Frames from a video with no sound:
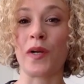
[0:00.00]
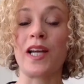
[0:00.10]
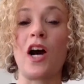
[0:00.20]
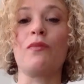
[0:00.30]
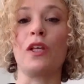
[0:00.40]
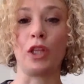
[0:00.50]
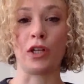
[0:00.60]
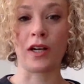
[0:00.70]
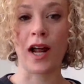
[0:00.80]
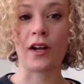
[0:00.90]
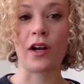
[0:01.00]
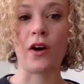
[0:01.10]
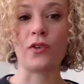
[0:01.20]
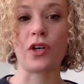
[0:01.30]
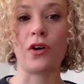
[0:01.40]
to help me learn how to
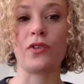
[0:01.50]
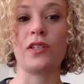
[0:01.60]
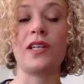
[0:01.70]
coach coaches,